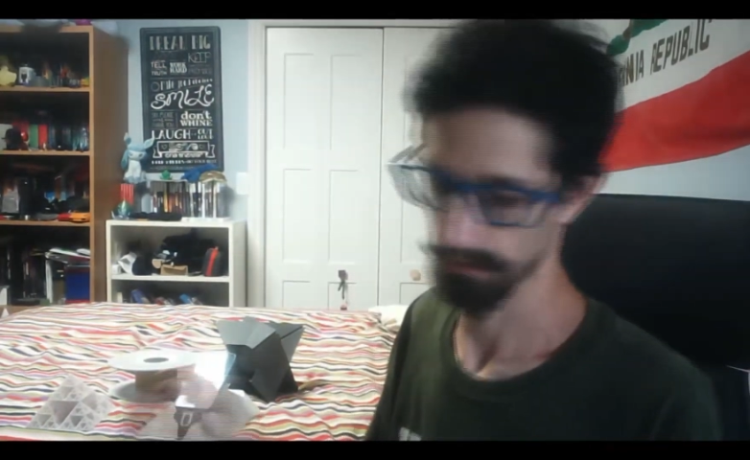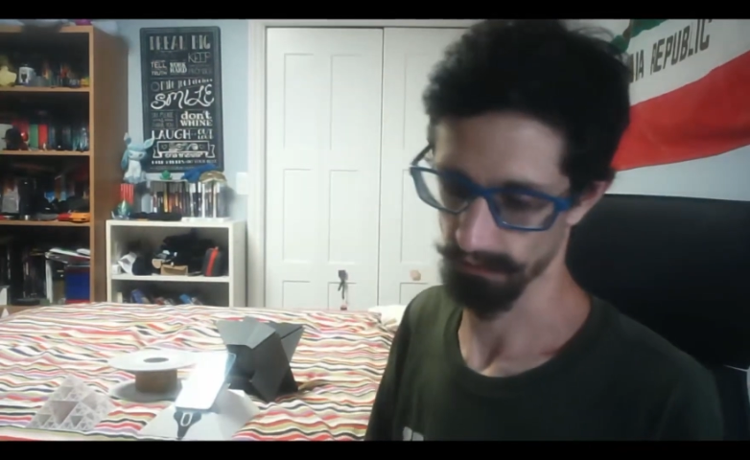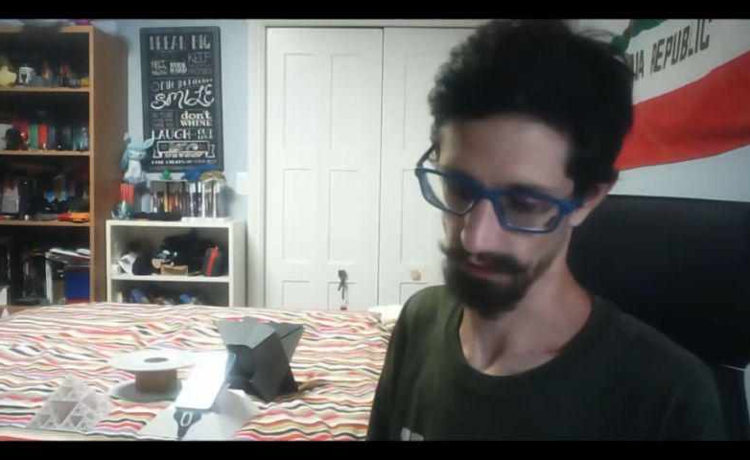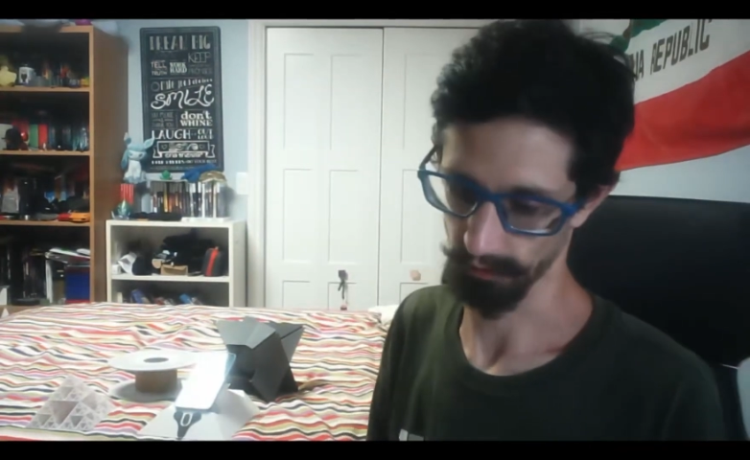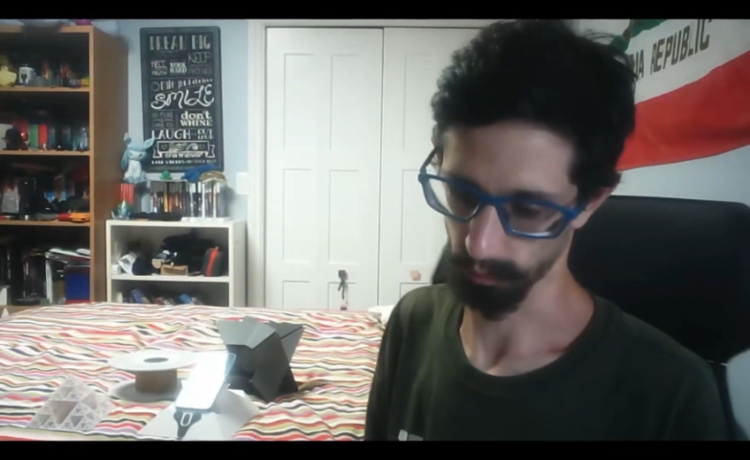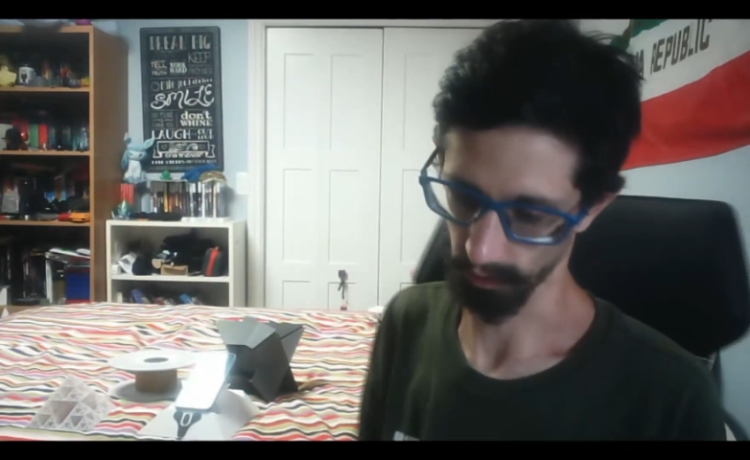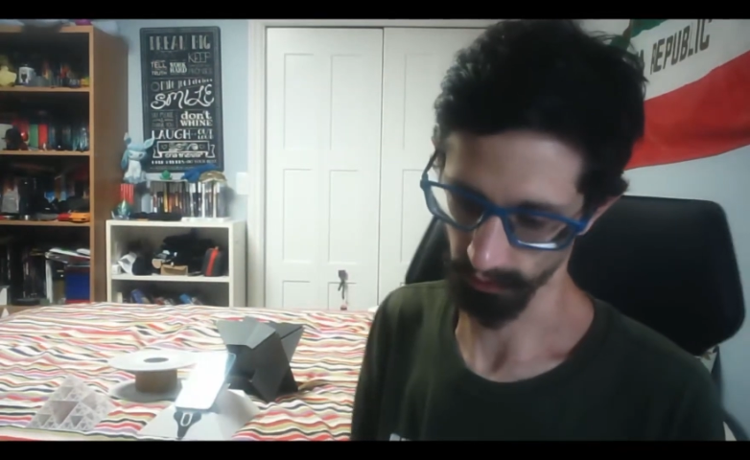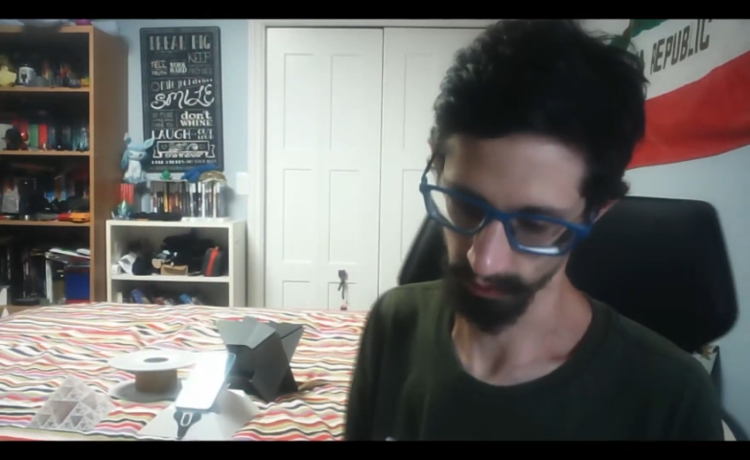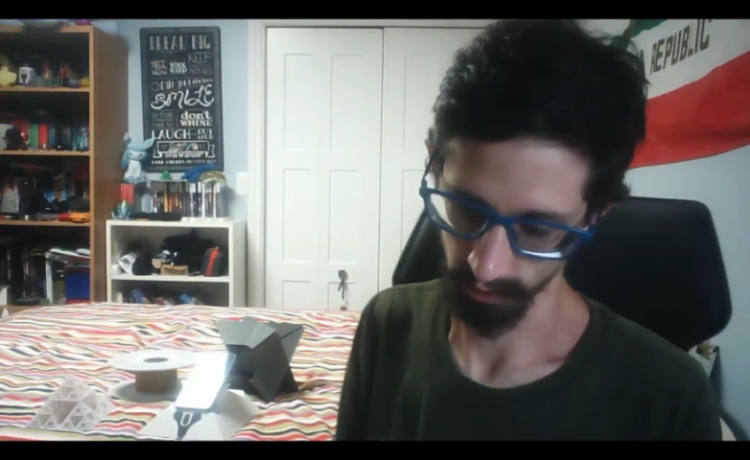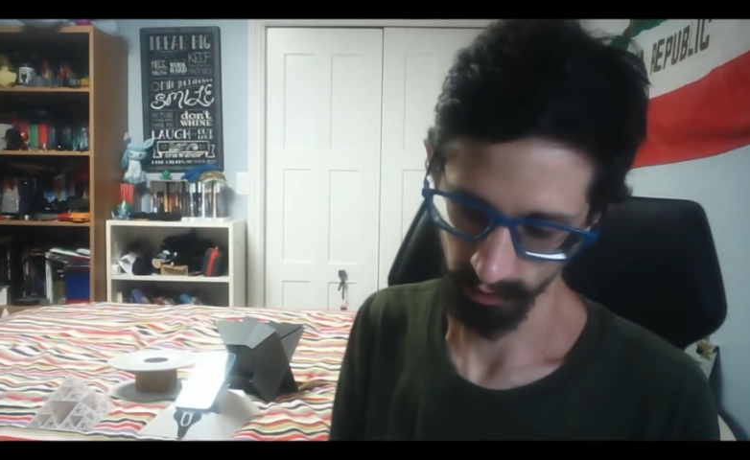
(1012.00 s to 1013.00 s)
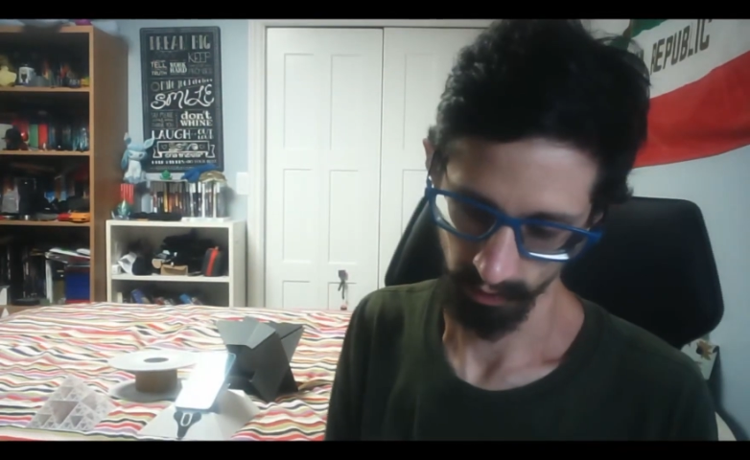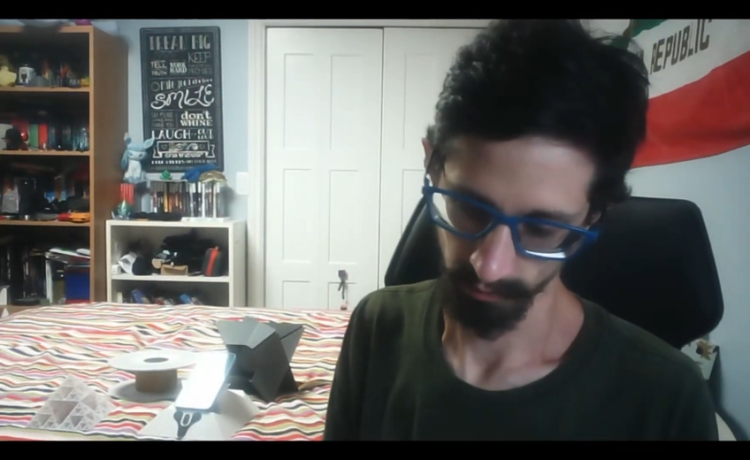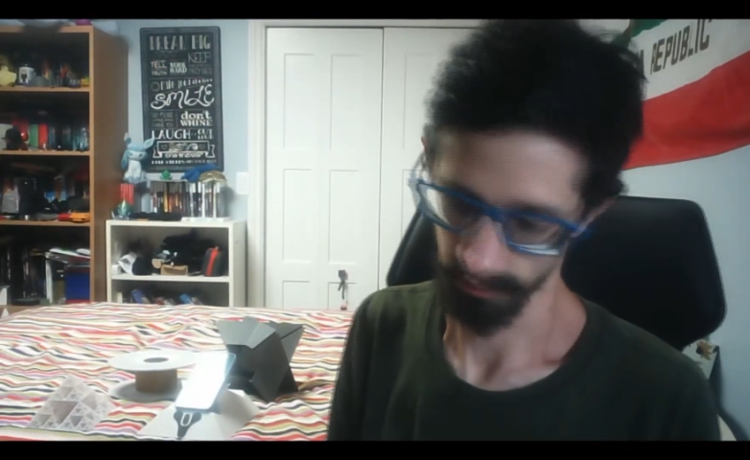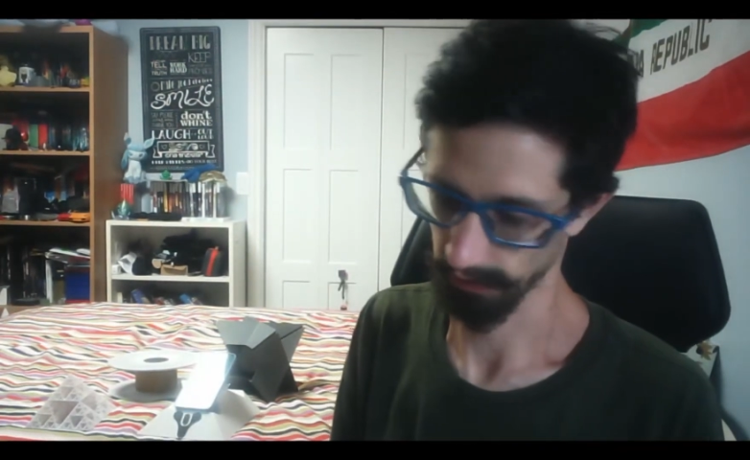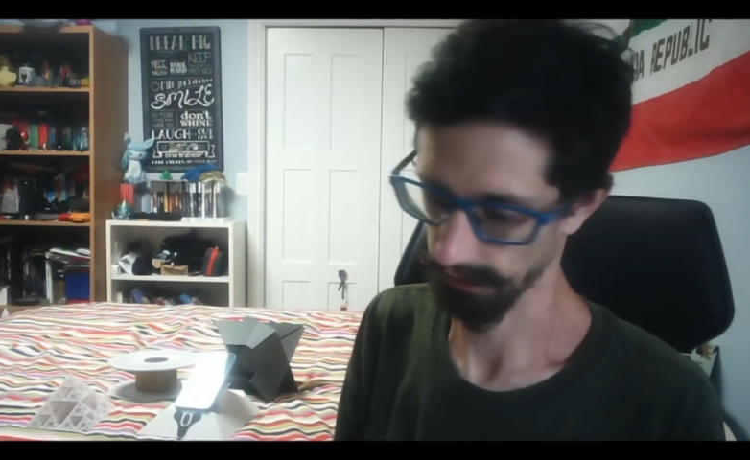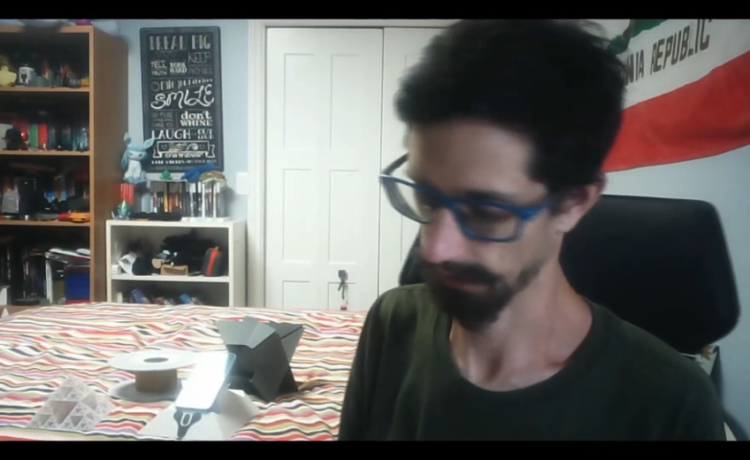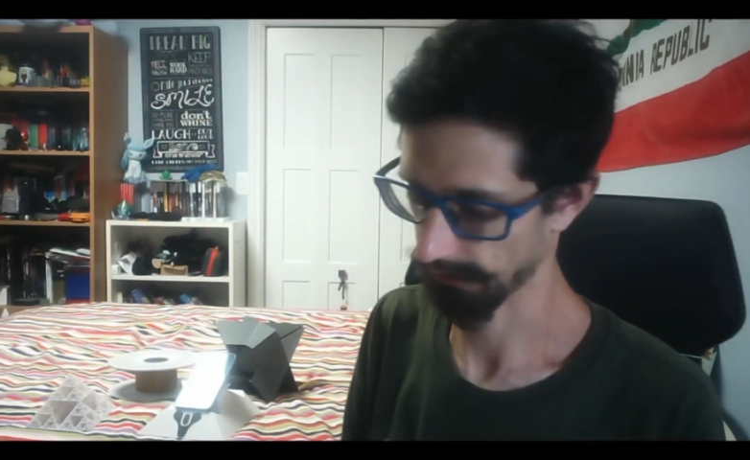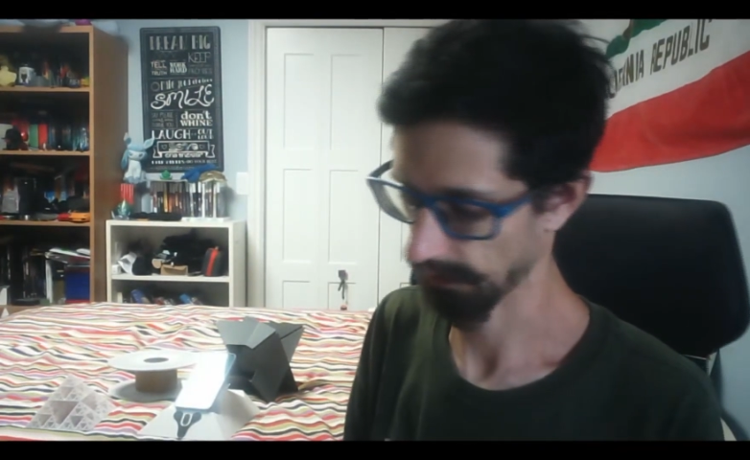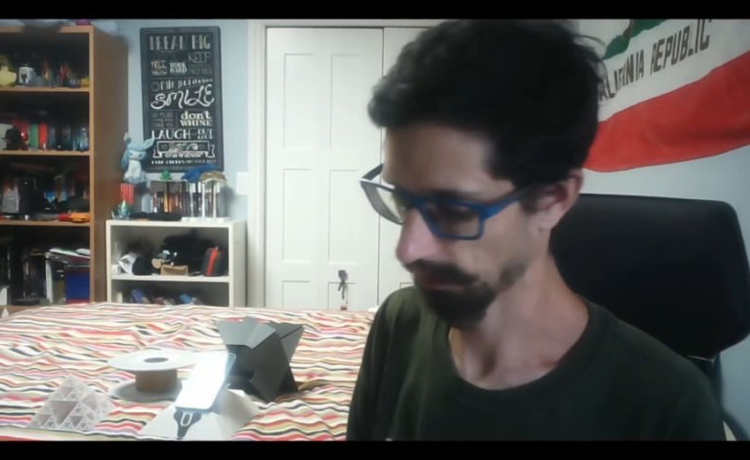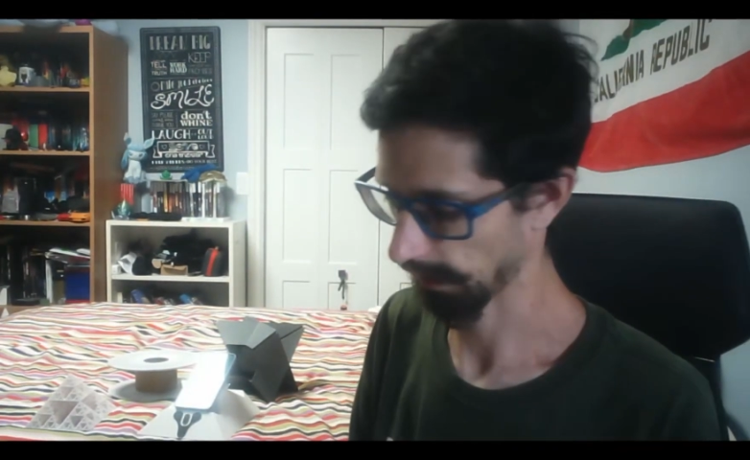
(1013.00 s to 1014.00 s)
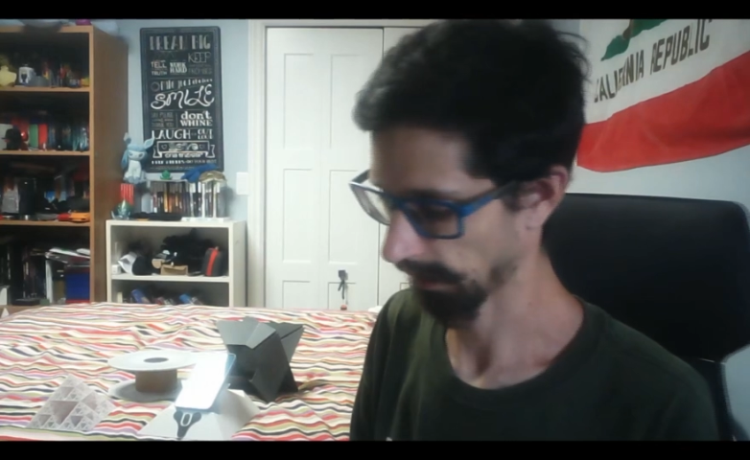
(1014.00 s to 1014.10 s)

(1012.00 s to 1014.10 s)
this one because I can feel layer